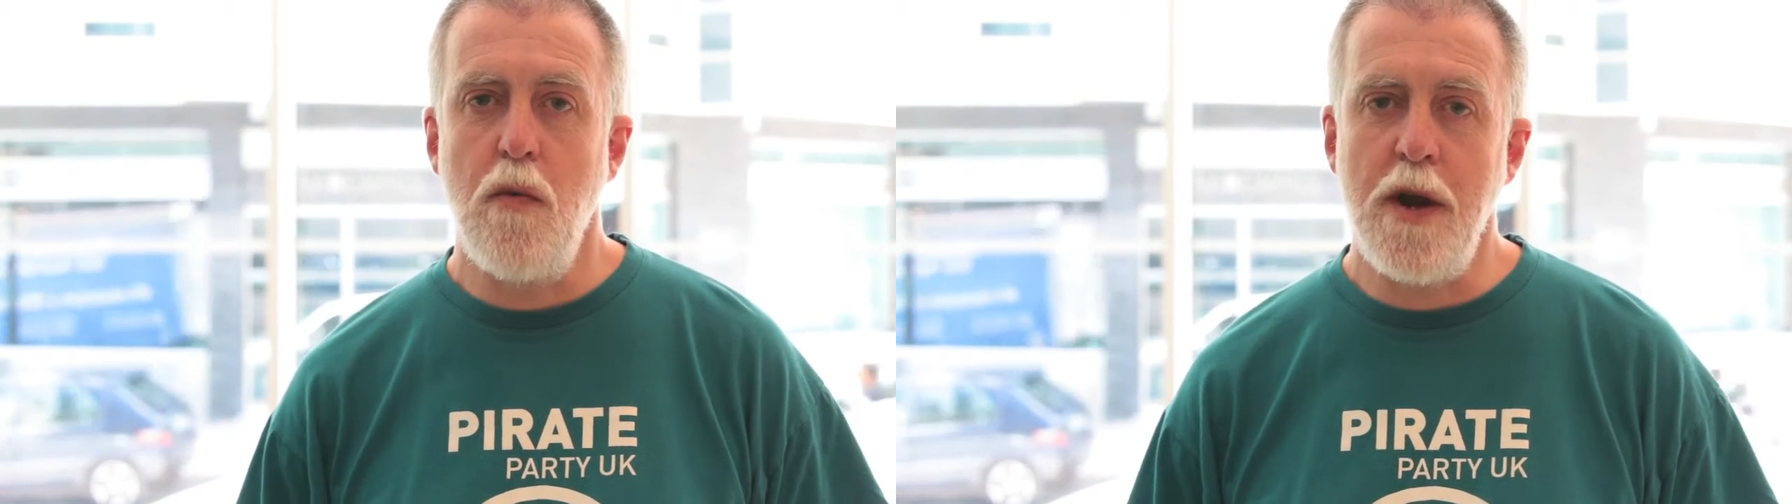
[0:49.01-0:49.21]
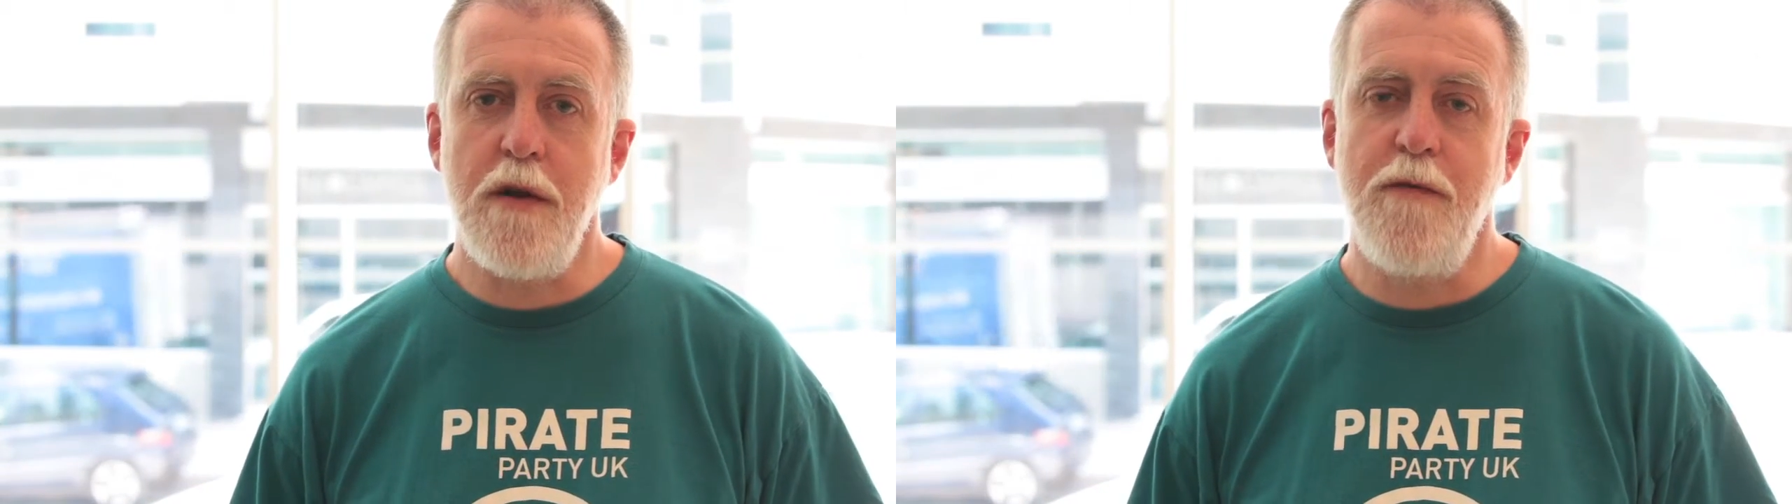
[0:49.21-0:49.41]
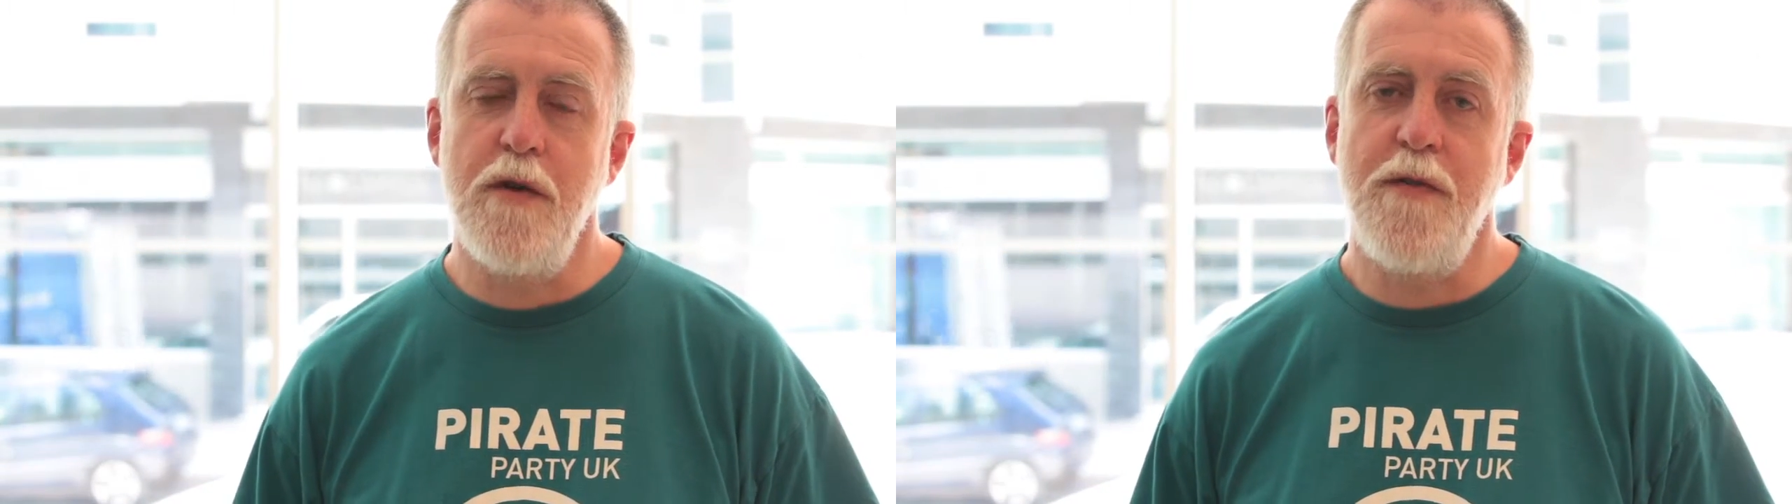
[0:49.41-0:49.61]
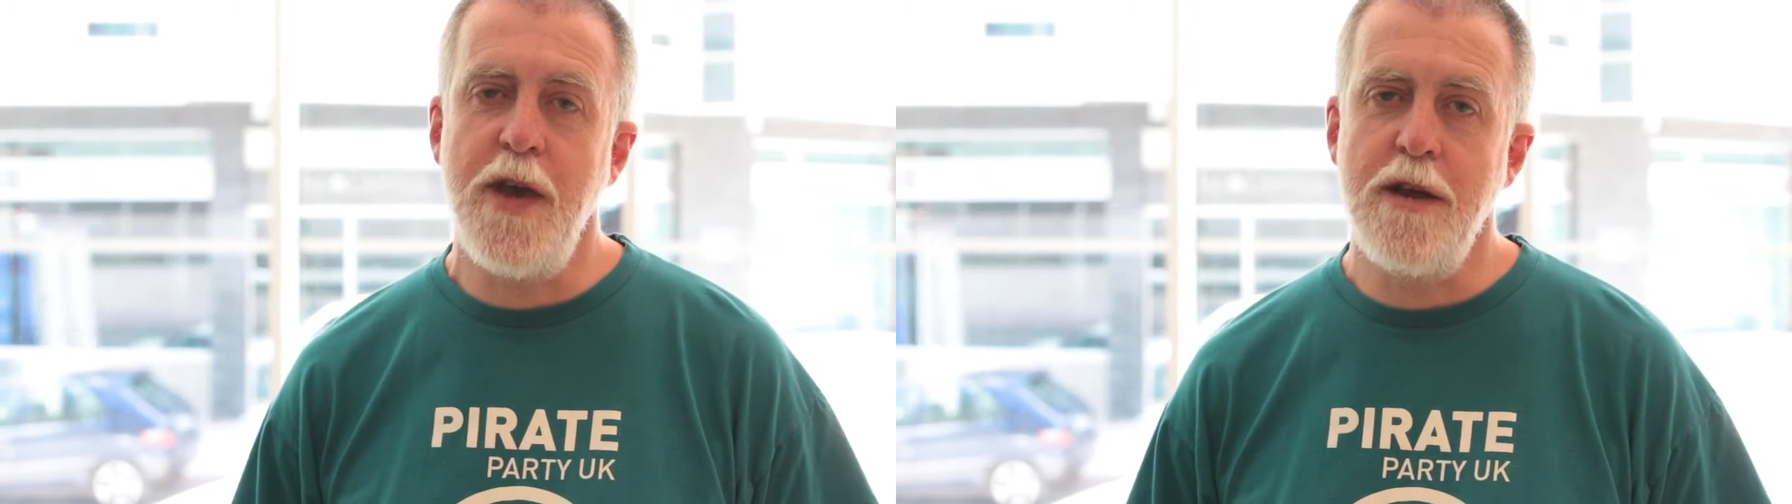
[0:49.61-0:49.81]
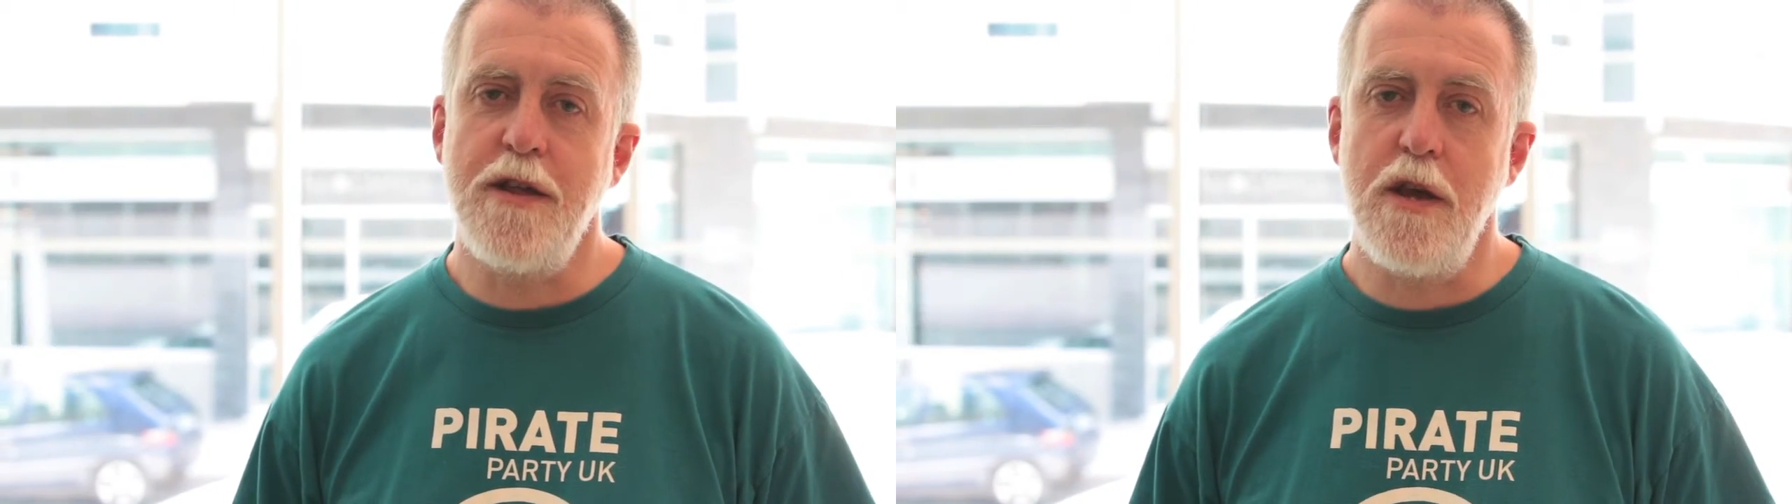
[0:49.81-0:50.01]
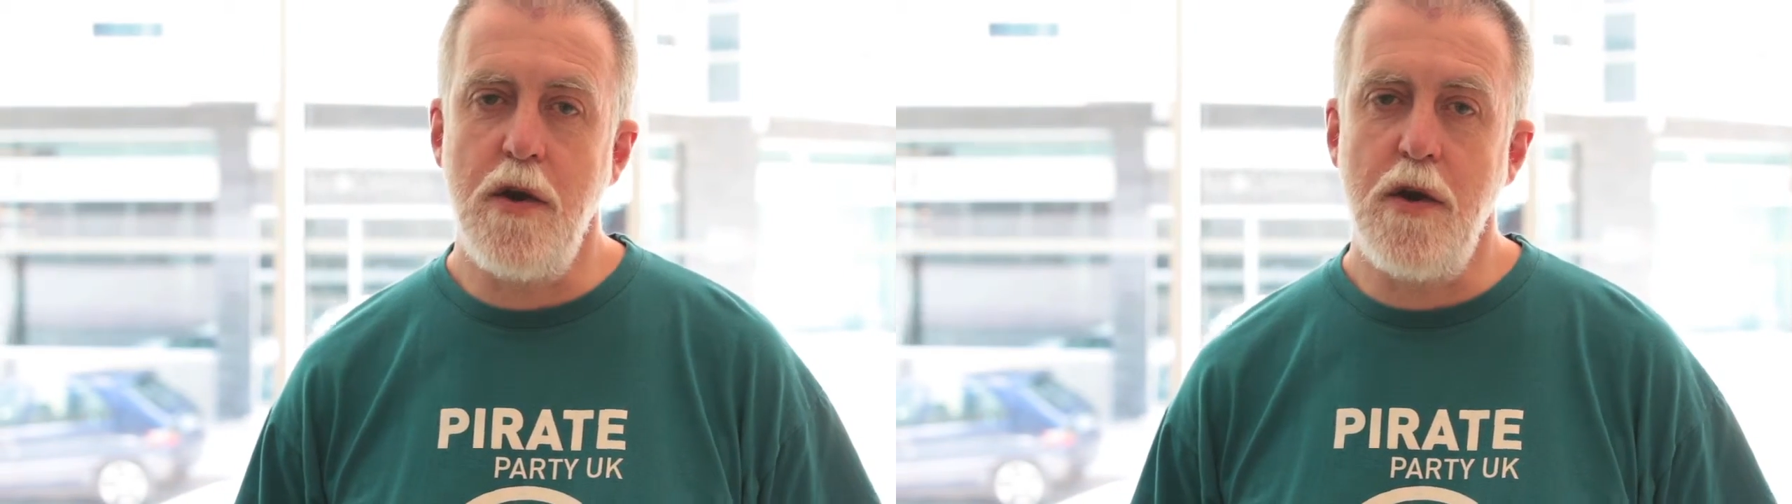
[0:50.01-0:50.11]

wonderful things that